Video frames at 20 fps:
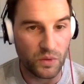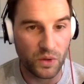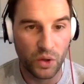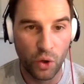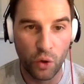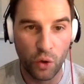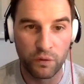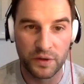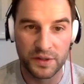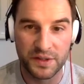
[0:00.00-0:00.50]

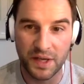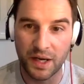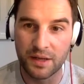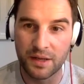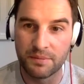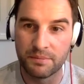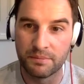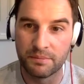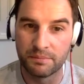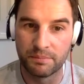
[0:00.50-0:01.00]
over
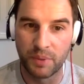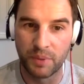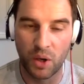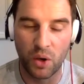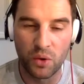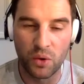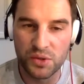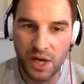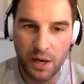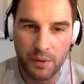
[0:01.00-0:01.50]
time, but
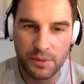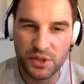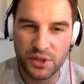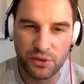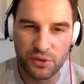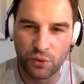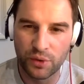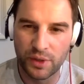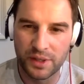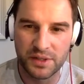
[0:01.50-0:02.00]
also how he's
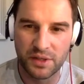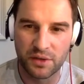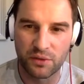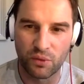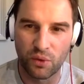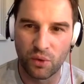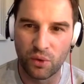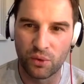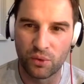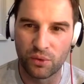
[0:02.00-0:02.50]
grown into the
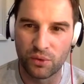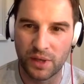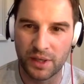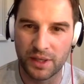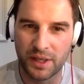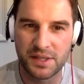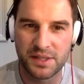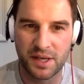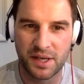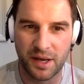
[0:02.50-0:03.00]
role. Like
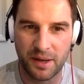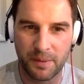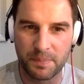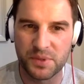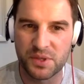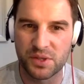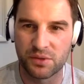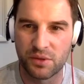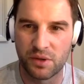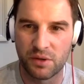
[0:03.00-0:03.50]
he's an
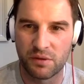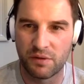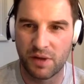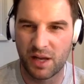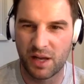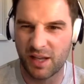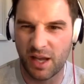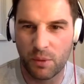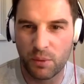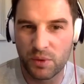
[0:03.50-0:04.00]
absolute,
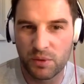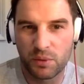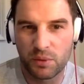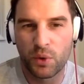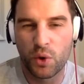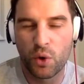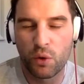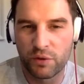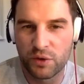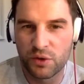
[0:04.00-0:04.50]
like we
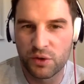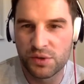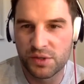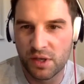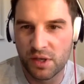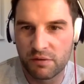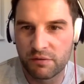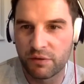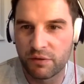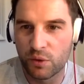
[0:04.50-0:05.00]
overuse it,
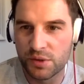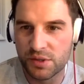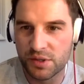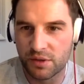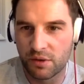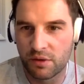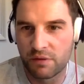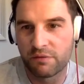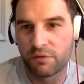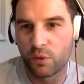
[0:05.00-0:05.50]

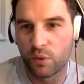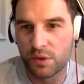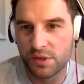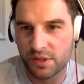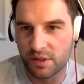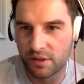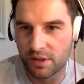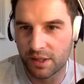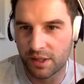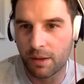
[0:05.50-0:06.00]

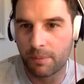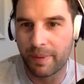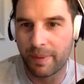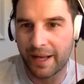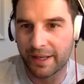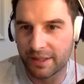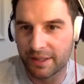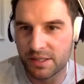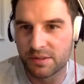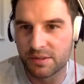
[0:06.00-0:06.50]
enforcer, like a
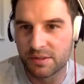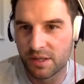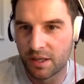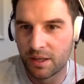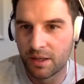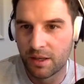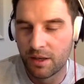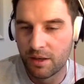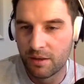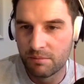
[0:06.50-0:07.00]
backies,
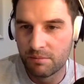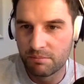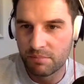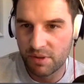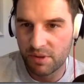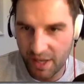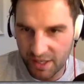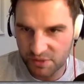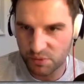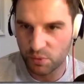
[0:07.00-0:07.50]
but
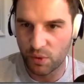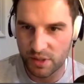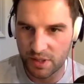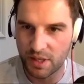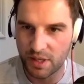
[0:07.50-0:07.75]
that's what he